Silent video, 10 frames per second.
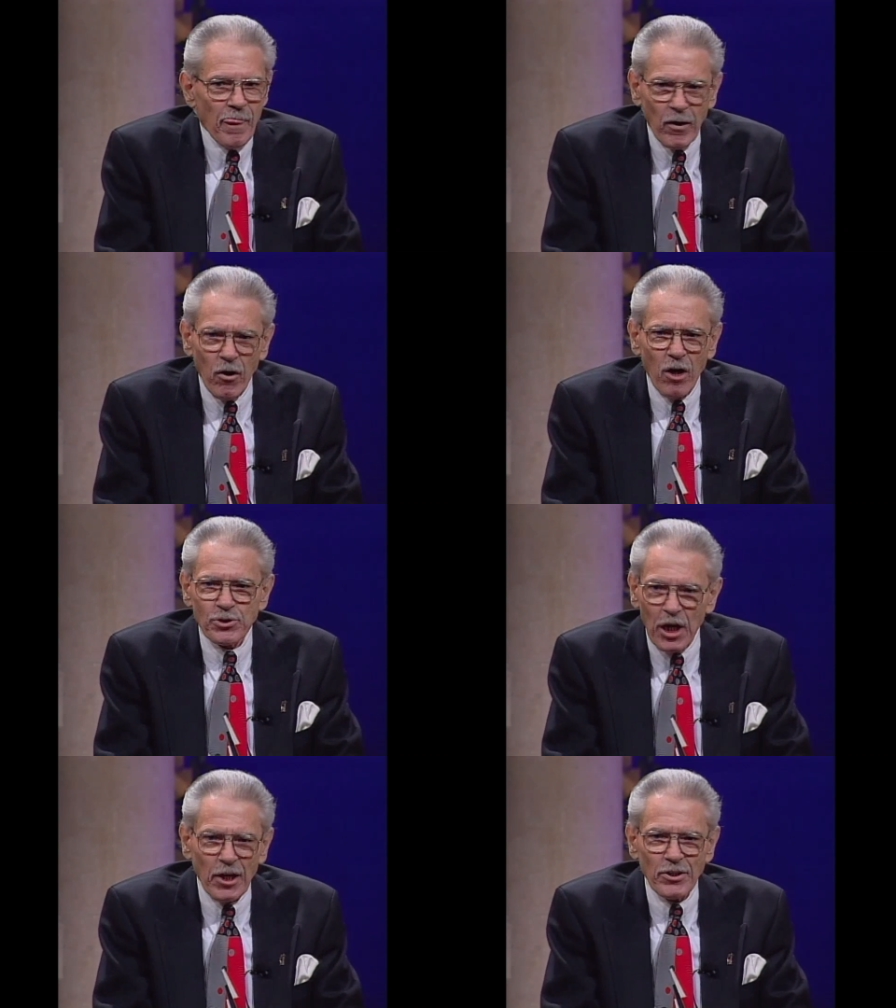They're all
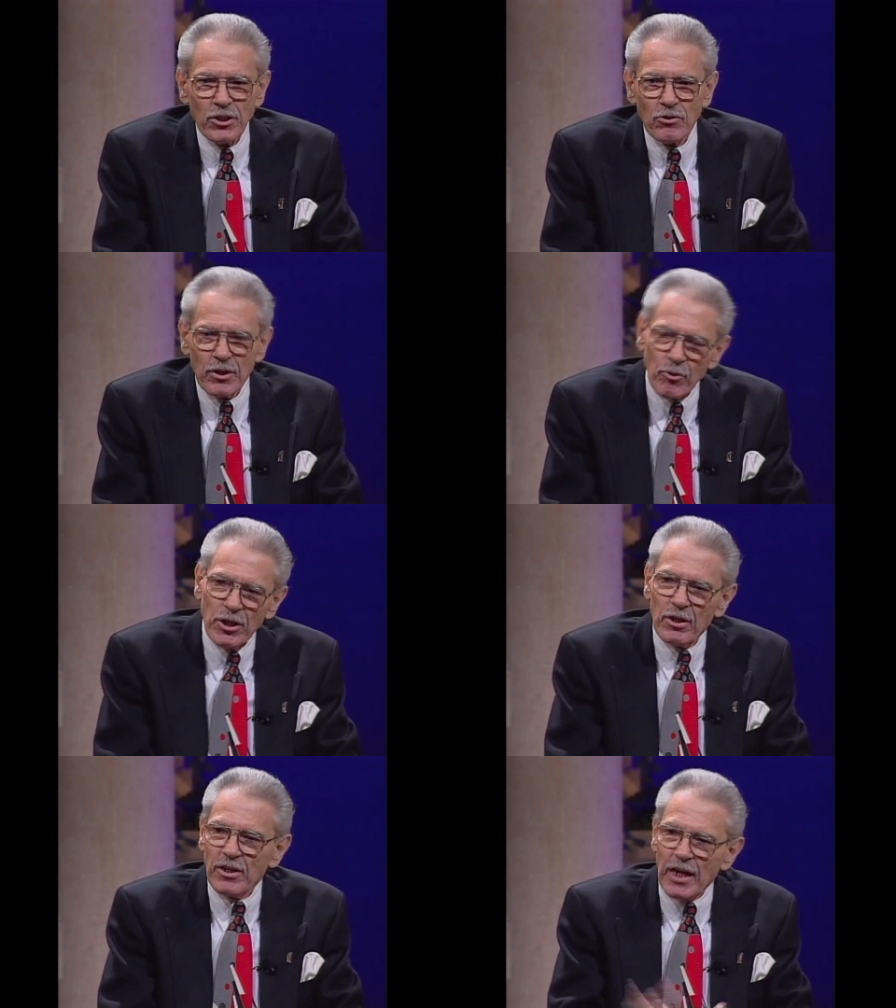telling you that
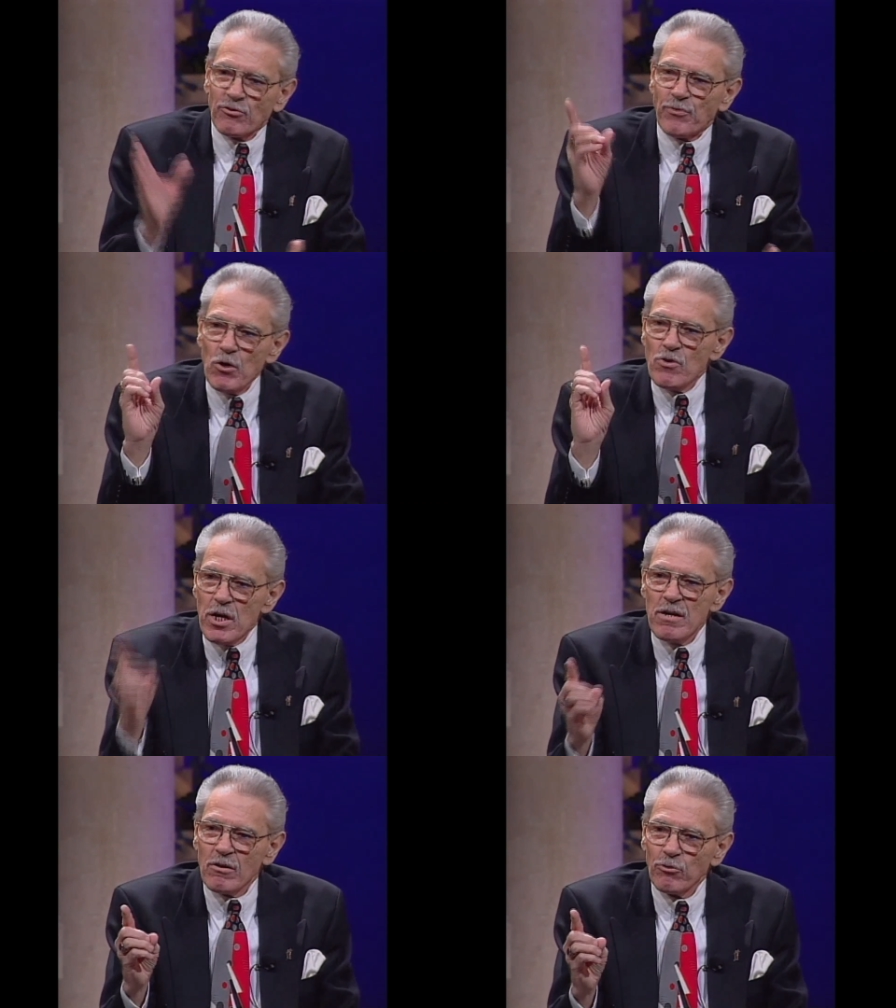within the next few
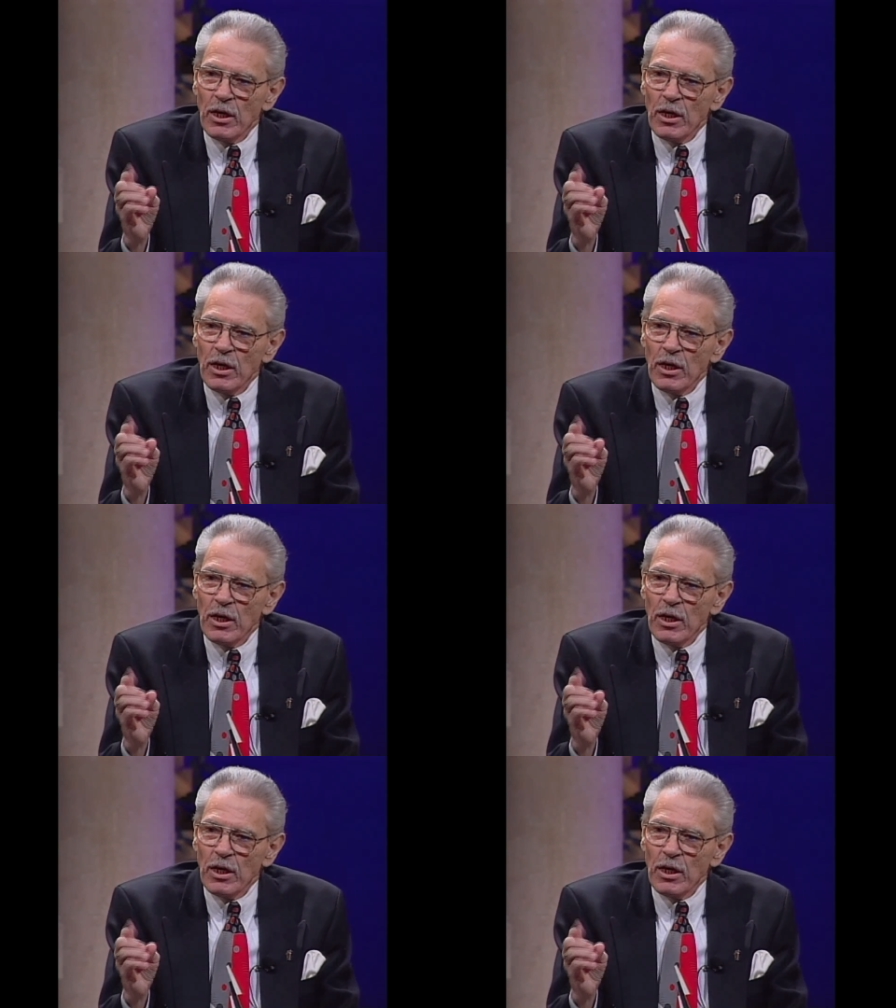years,